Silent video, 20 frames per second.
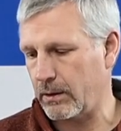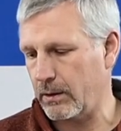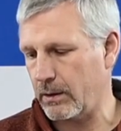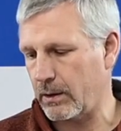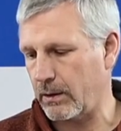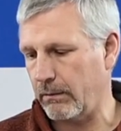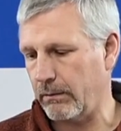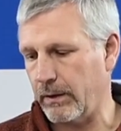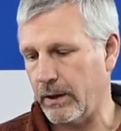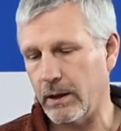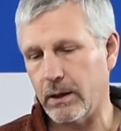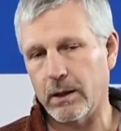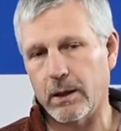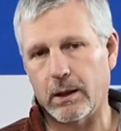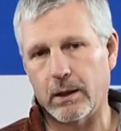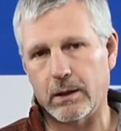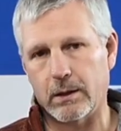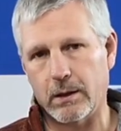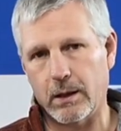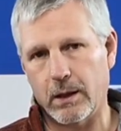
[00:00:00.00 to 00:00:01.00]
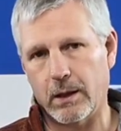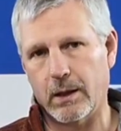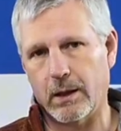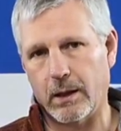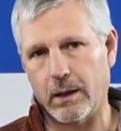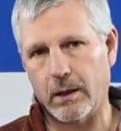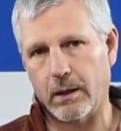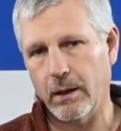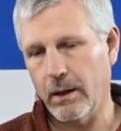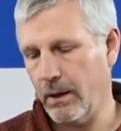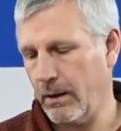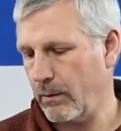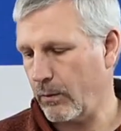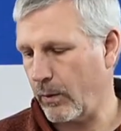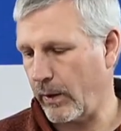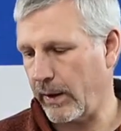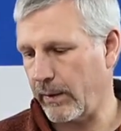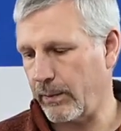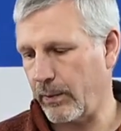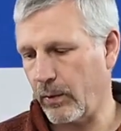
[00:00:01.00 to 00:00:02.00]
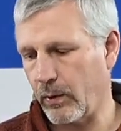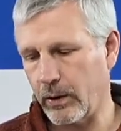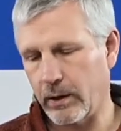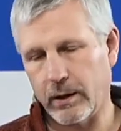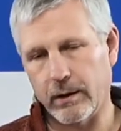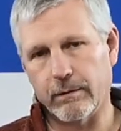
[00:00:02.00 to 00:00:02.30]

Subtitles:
convenient in the waypoint